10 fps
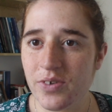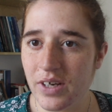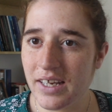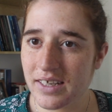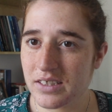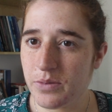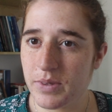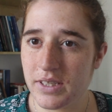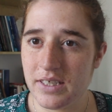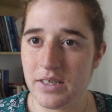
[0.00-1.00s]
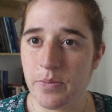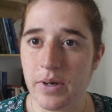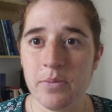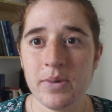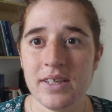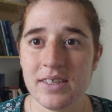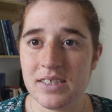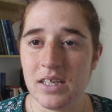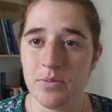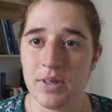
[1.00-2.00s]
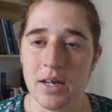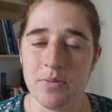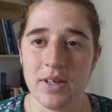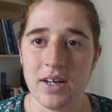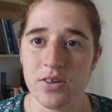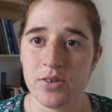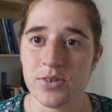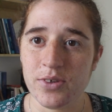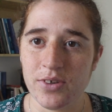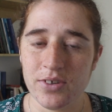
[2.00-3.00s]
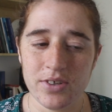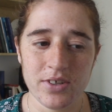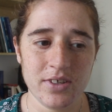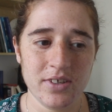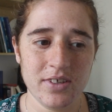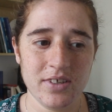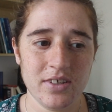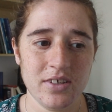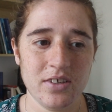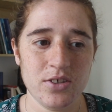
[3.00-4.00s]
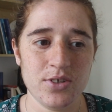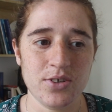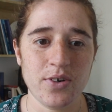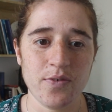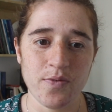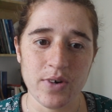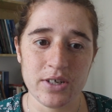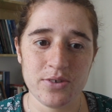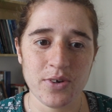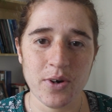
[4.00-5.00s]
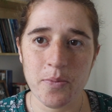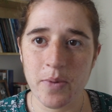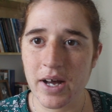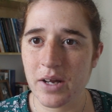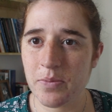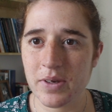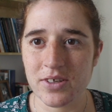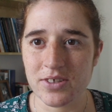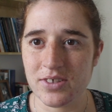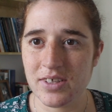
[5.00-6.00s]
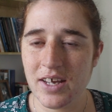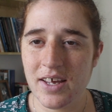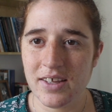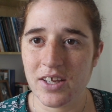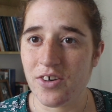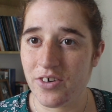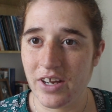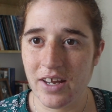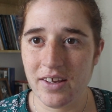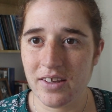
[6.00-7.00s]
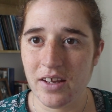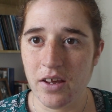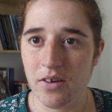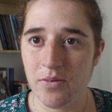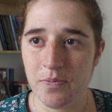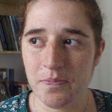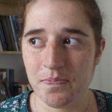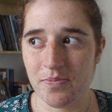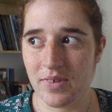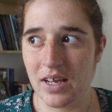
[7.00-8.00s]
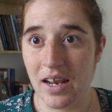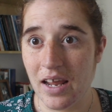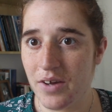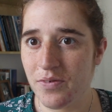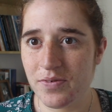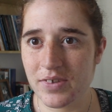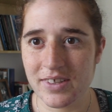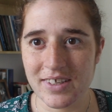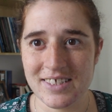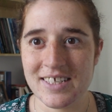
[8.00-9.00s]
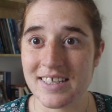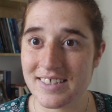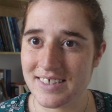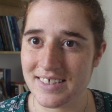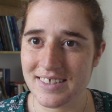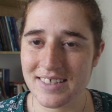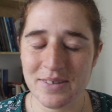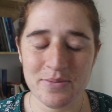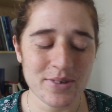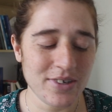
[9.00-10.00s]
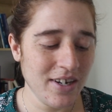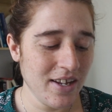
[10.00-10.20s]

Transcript: really accepted in Japan, but at the same time they are also not sure of where to go back because the Korea that they left doesn't exist anymore.